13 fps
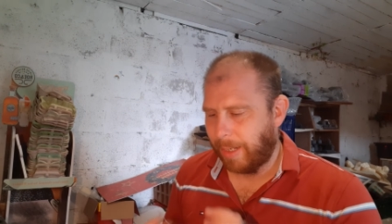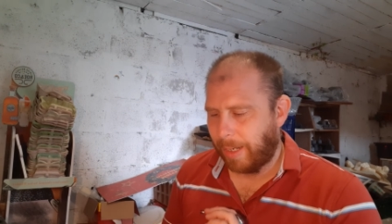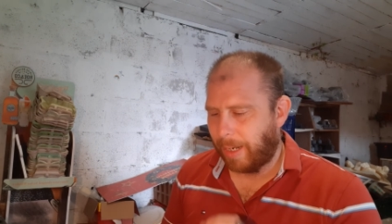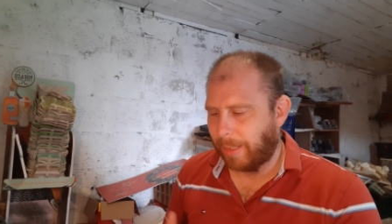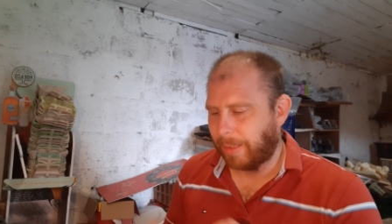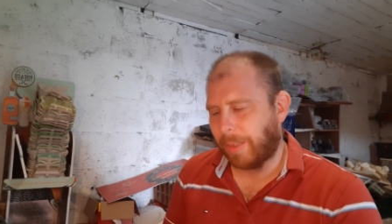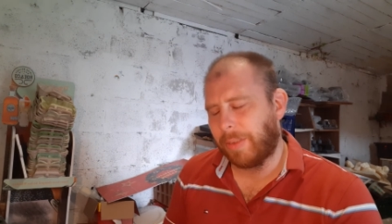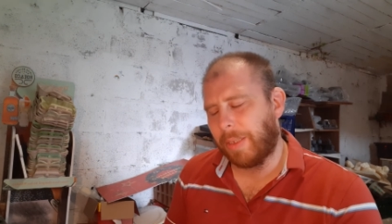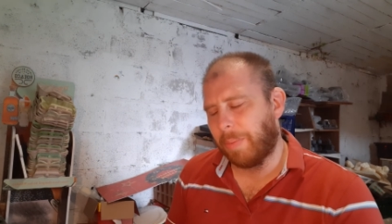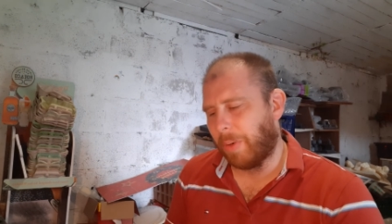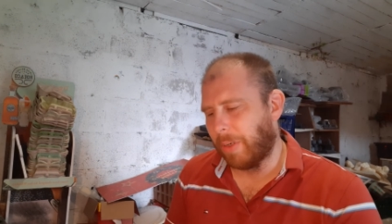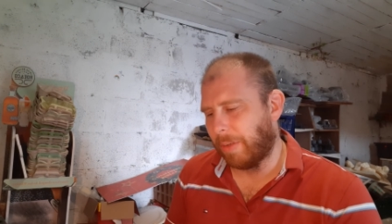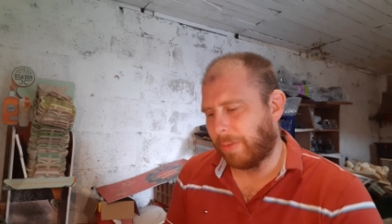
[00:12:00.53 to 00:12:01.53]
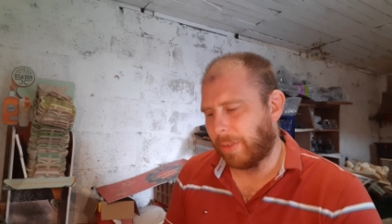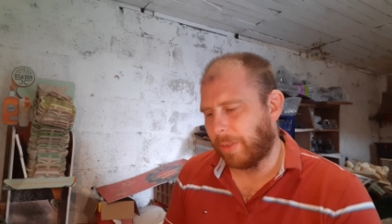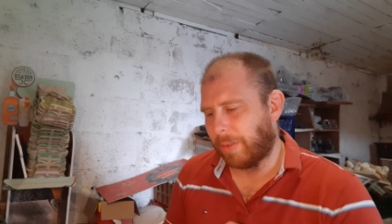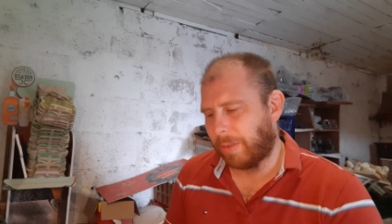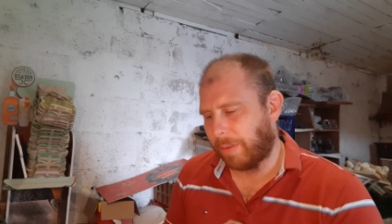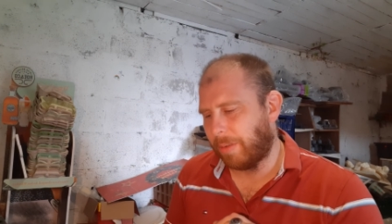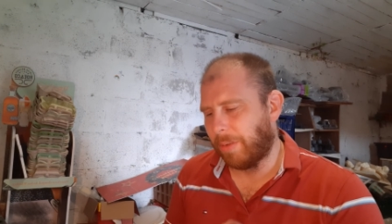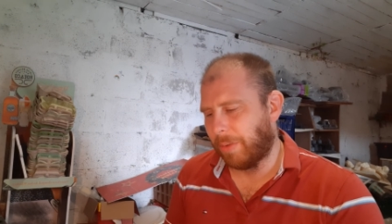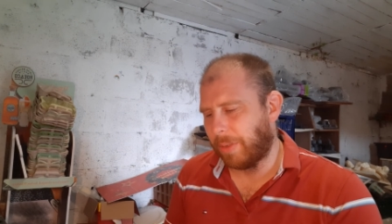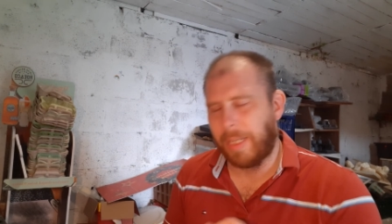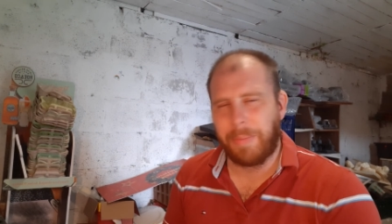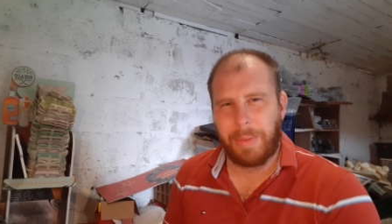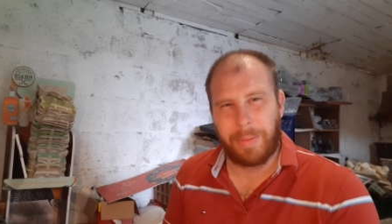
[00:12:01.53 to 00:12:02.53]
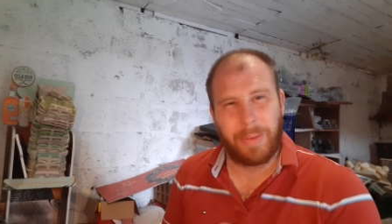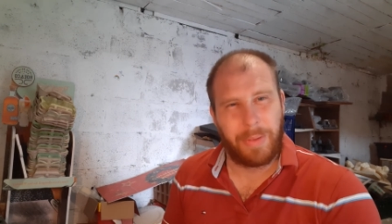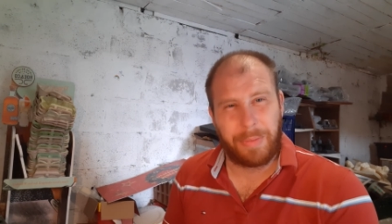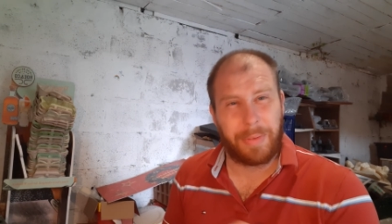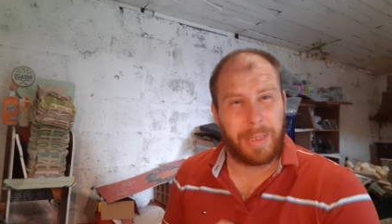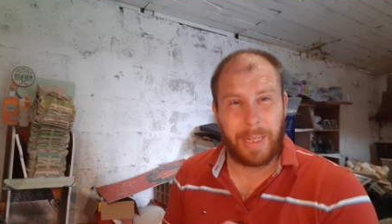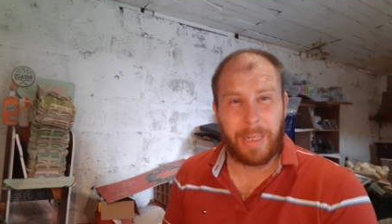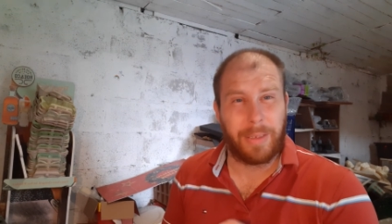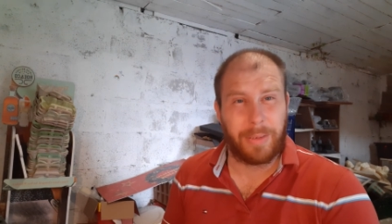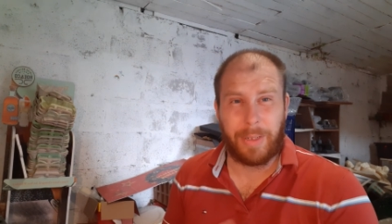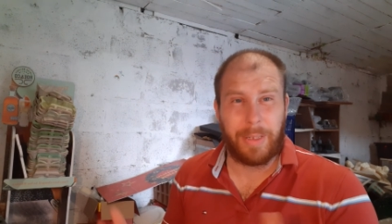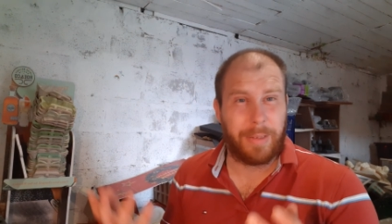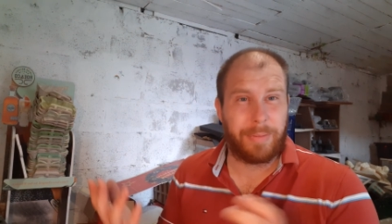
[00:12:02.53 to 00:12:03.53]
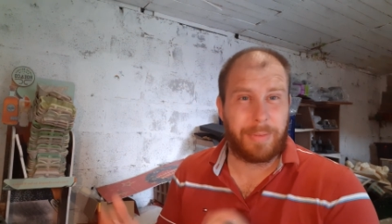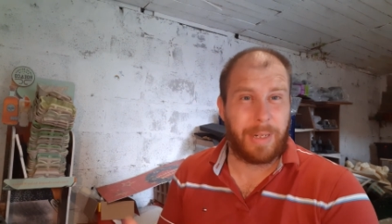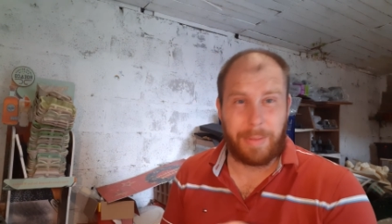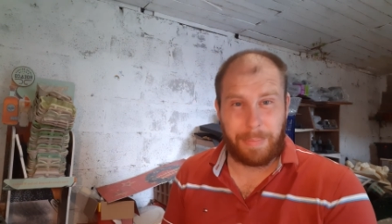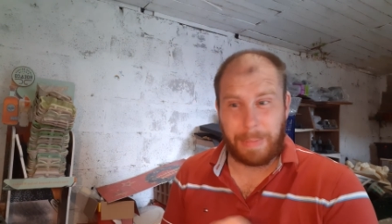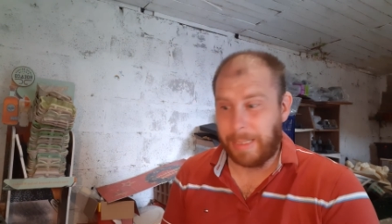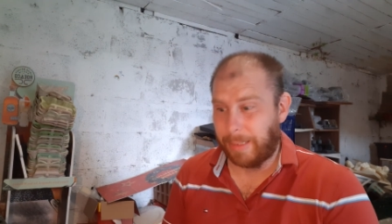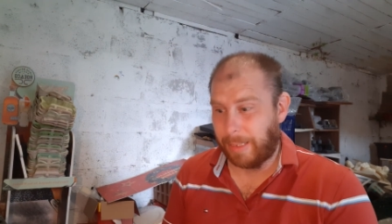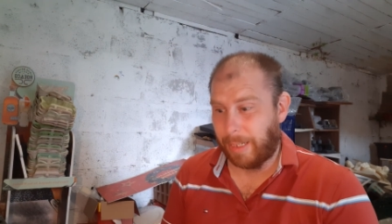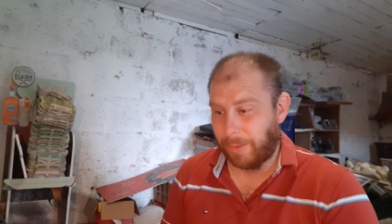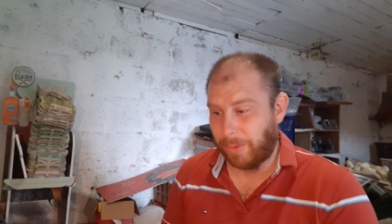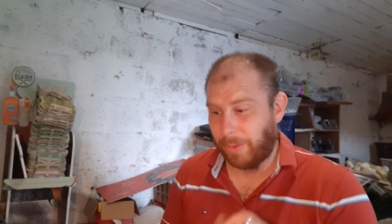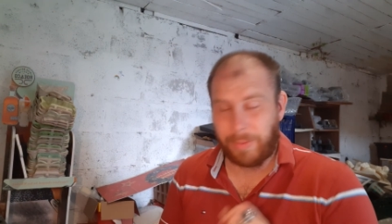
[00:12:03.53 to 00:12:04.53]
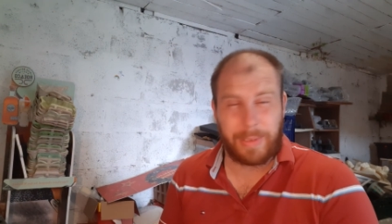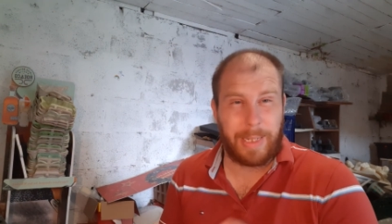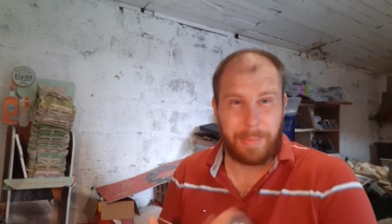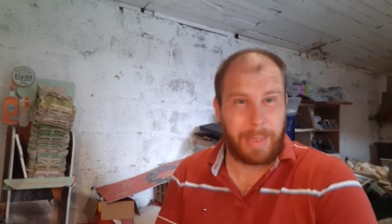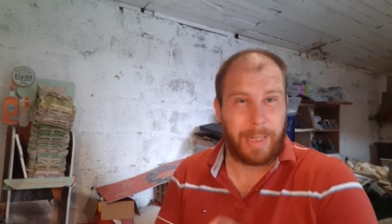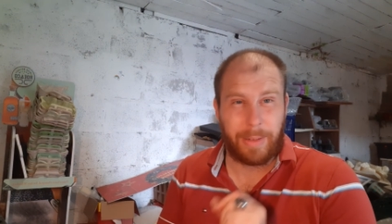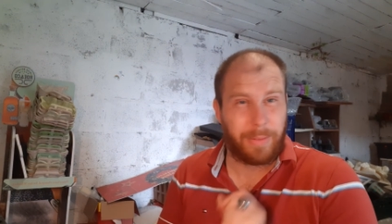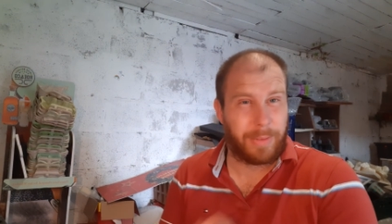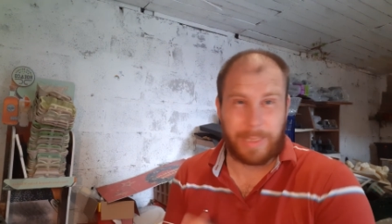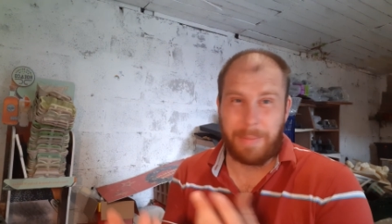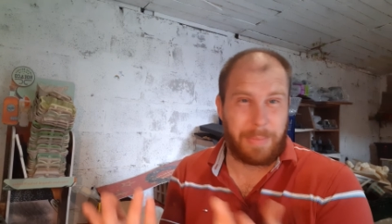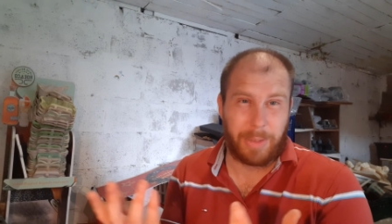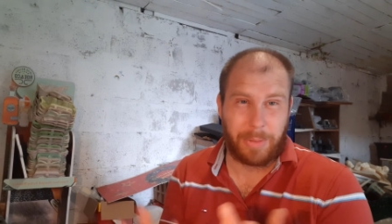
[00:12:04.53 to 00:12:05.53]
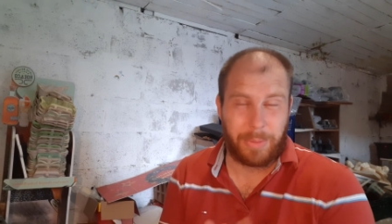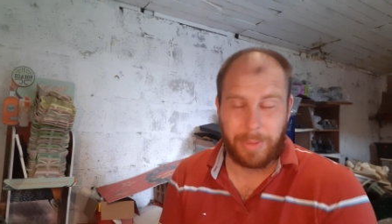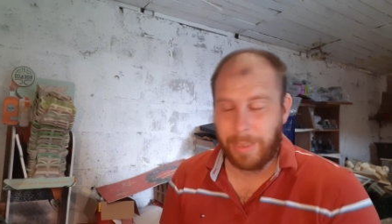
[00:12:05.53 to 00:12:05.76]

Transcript: don't see the point of just you seeing me do 3 colours on it, 3 base colours on the same colour on the same model.